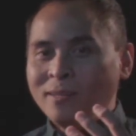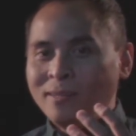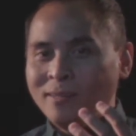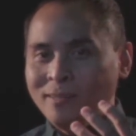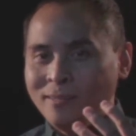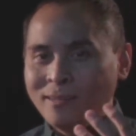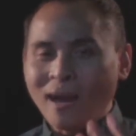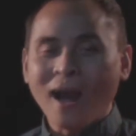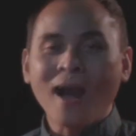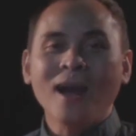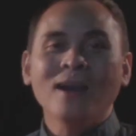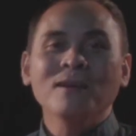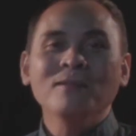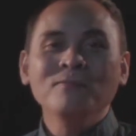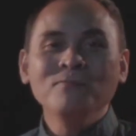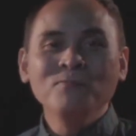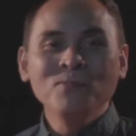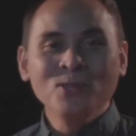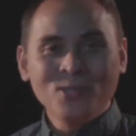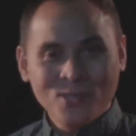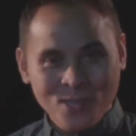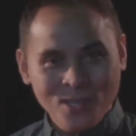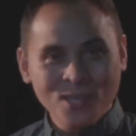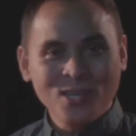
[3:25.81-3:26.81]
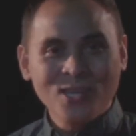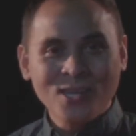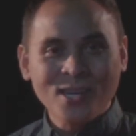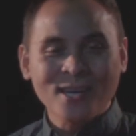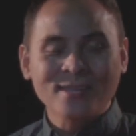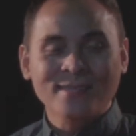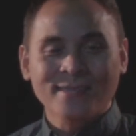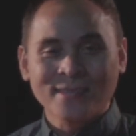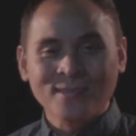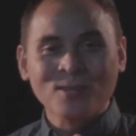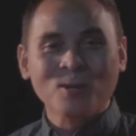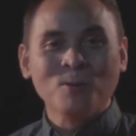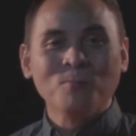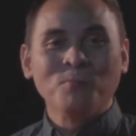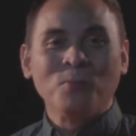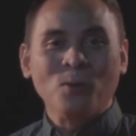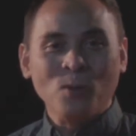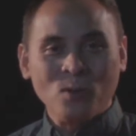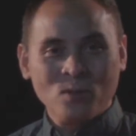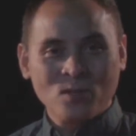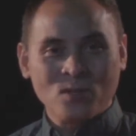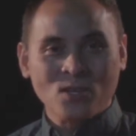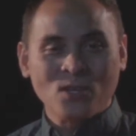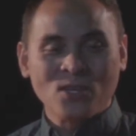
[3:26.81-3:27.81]
young musicians and
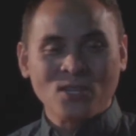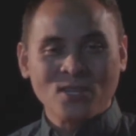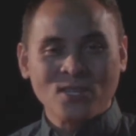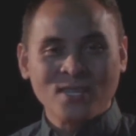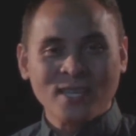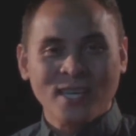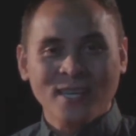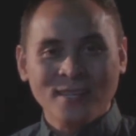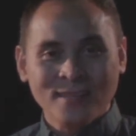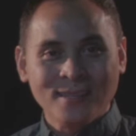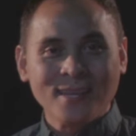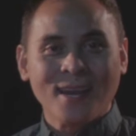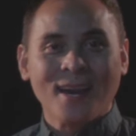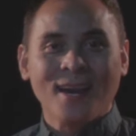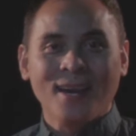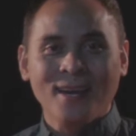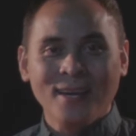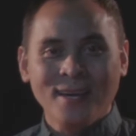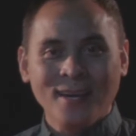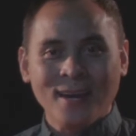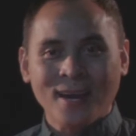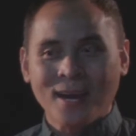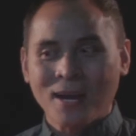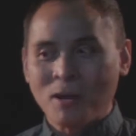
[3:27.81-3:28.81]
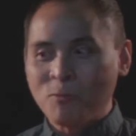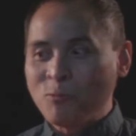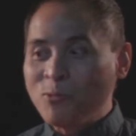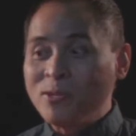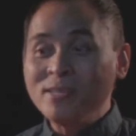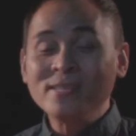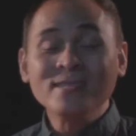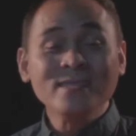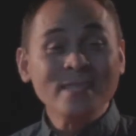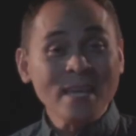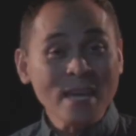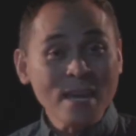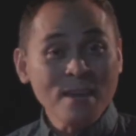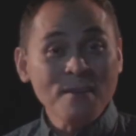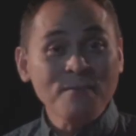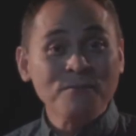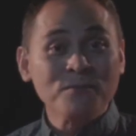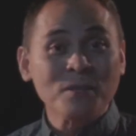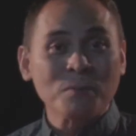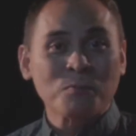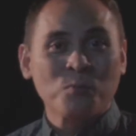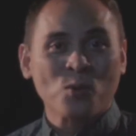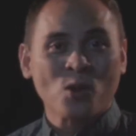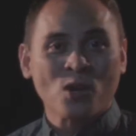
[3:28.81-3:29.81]
composers in the area
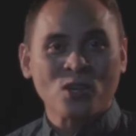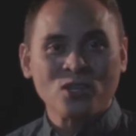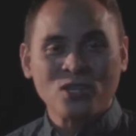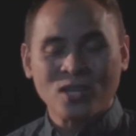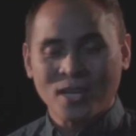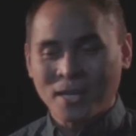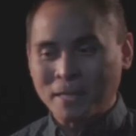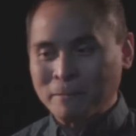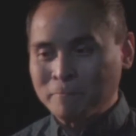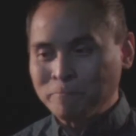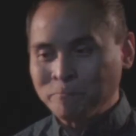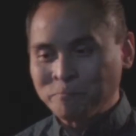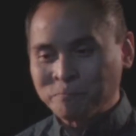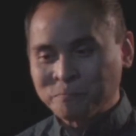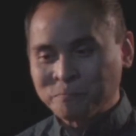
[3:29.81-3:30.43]
receive the project.